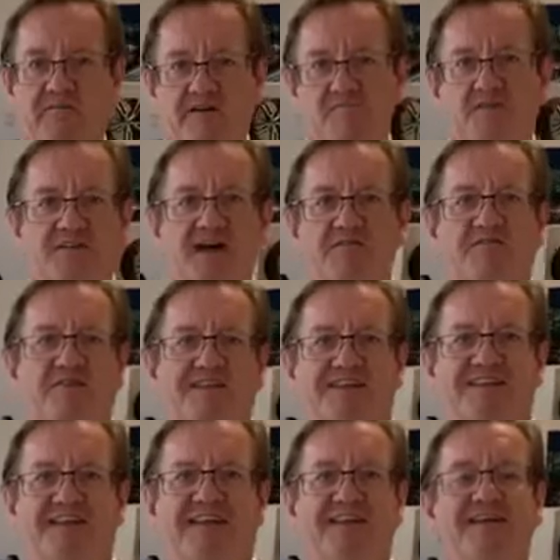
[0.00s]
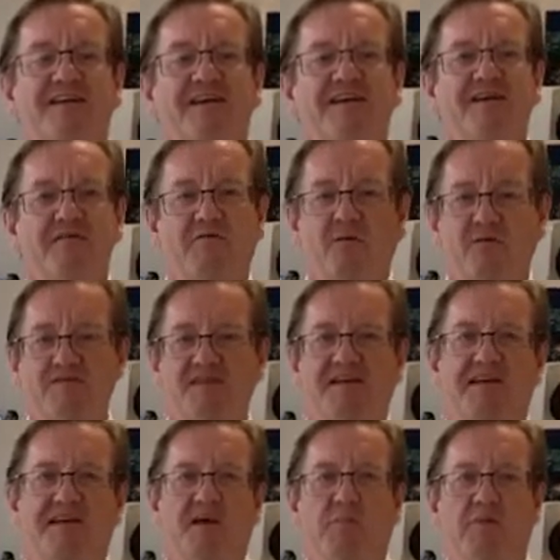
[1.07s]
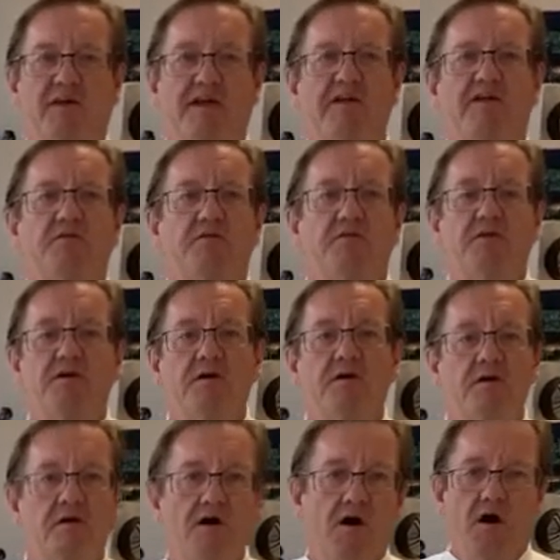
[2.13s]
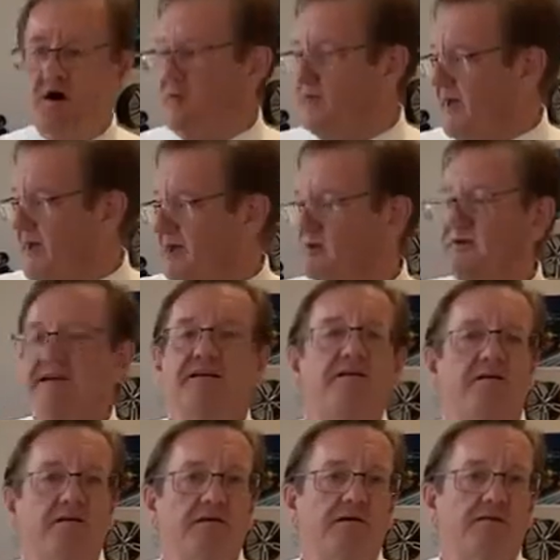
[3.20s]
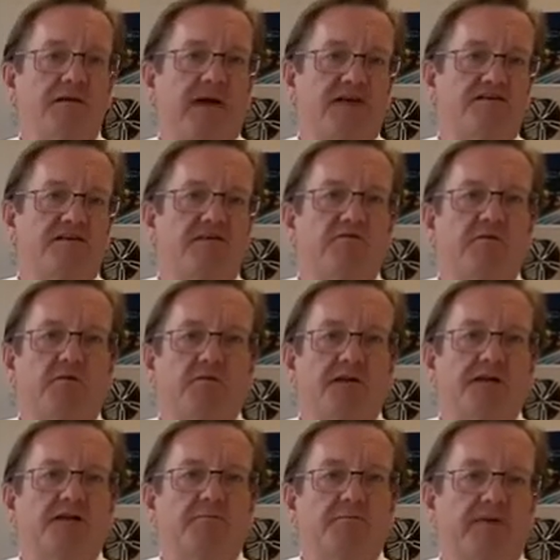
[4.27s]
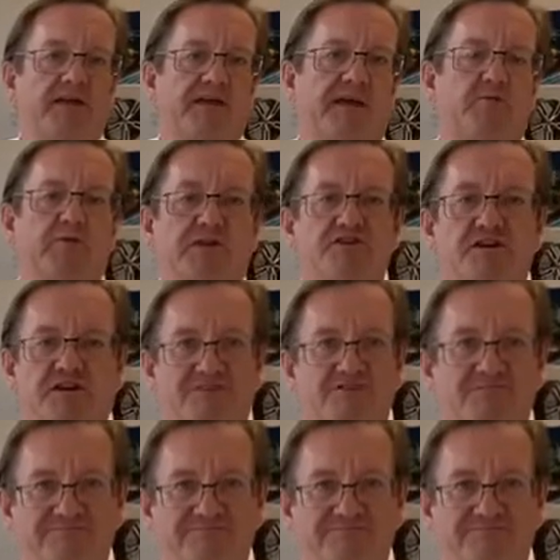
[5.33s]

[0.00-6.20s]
Facebook Live clinic today, focusing on our brand new all-battery XC40 P8 Recharge.